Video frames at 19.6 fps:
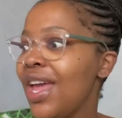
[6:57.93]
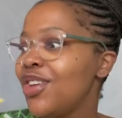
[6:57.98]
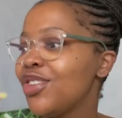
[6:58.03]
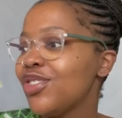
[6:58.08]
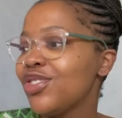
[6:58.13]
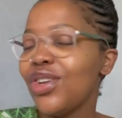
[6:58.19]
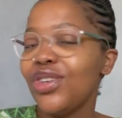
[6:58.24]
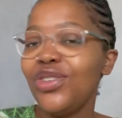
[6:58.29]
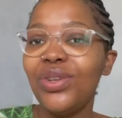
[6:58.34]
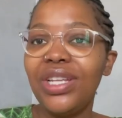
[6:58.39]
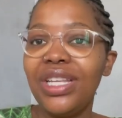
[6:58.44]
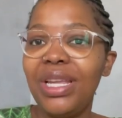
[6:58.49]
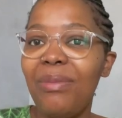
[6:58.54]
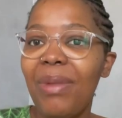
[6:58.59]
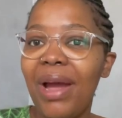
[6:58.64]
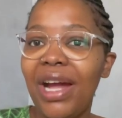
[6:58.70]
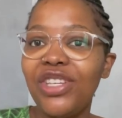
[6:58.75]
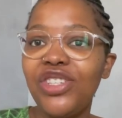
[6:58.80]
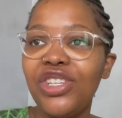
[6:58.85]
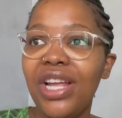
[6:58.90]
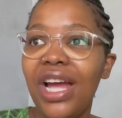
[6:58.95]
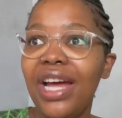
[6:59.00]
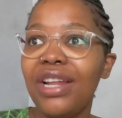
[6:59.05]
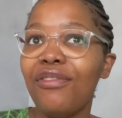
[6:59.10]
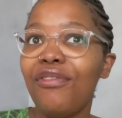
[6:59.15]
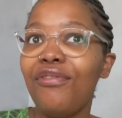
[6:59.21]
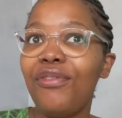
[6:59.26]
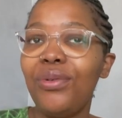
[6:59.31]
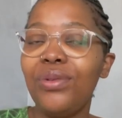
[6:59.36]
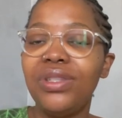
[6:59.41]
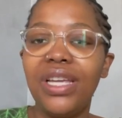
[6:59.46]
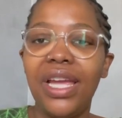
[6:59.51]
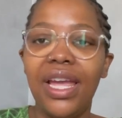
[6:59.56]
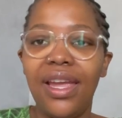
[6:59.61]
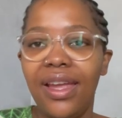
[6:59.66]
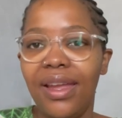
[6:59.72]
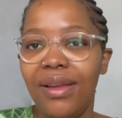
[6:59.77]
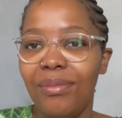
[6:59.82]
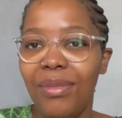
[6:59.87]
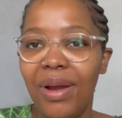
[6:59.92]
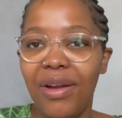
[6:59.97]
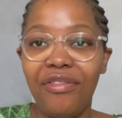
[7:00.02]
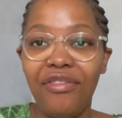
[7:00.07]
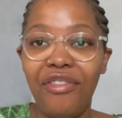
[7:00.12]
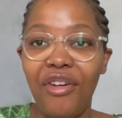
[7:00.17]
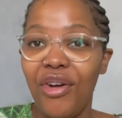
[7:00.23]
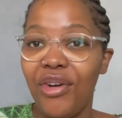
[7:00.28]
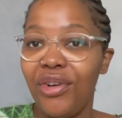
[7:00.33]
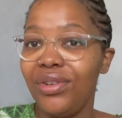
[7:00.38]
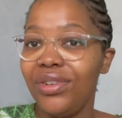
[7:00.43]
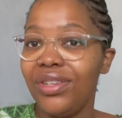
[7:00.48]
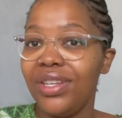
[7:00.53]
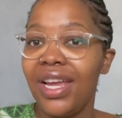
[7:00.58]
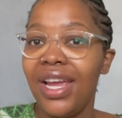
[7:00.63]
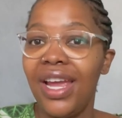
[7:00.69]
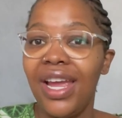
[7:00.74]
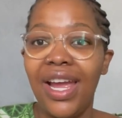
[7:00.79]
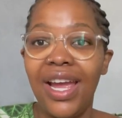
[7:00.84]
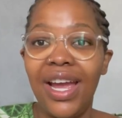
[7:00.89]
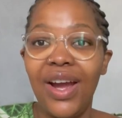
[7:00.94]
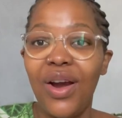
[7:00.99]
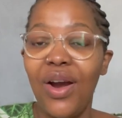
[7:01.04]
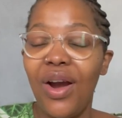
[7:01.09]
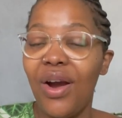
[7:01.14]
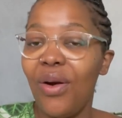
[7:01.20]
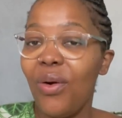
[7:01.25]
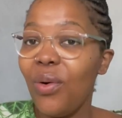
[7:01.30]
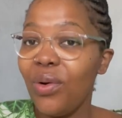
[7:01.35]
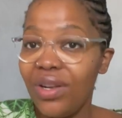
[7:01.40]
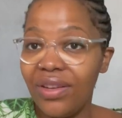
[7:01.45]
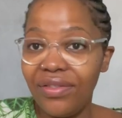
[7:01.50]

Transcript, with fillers: So you can imagine I had a full day, my phone, all